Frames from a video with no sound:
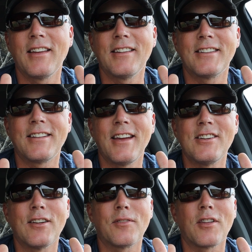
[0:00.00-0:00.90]
and
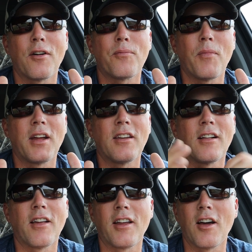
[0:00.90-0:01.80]
staging of stuff might
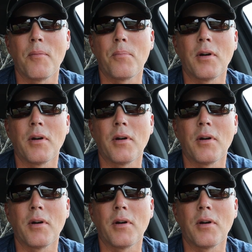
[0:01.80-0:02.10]
not line up,